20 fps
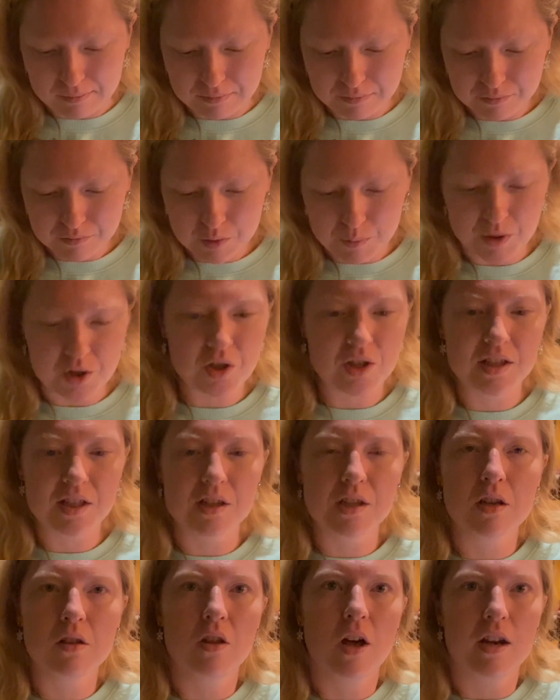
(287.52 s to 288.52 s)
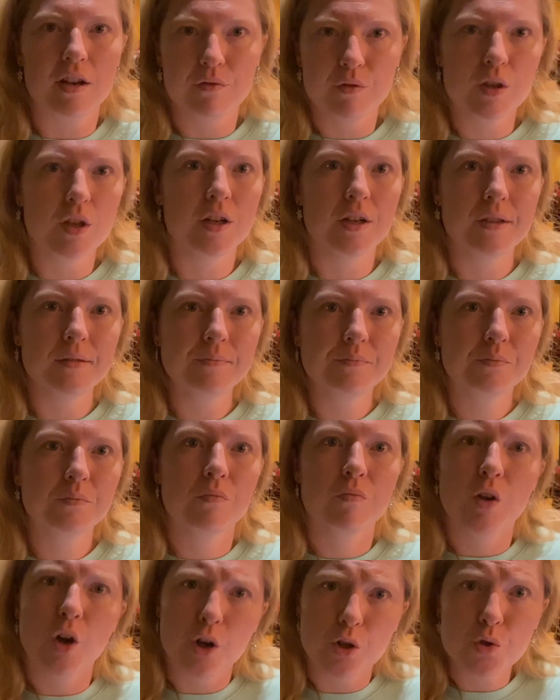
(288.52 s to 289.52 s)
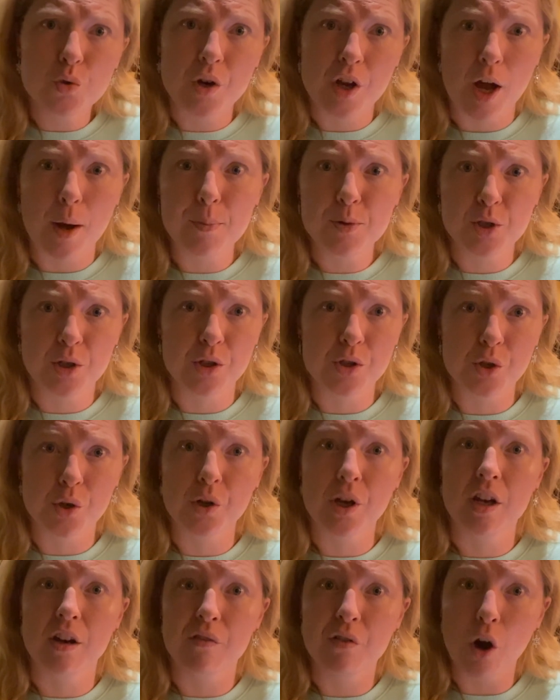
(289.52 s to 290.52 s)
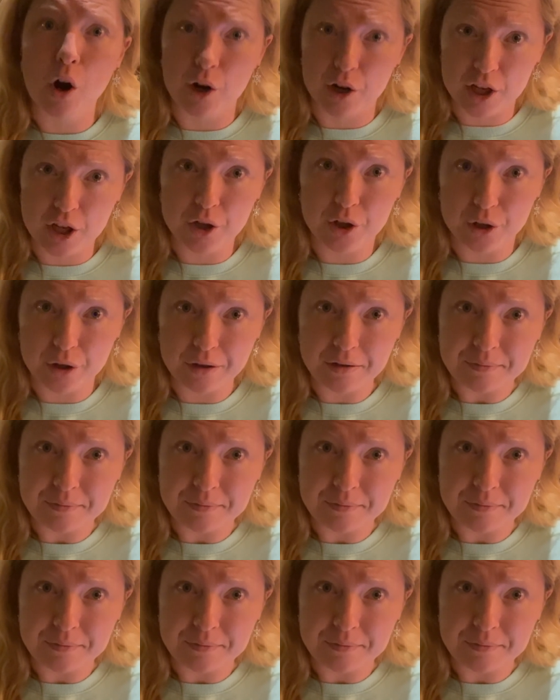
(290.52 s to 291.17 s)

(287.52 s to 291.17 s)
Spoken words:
especially since a lot of the entree options are kind of heartier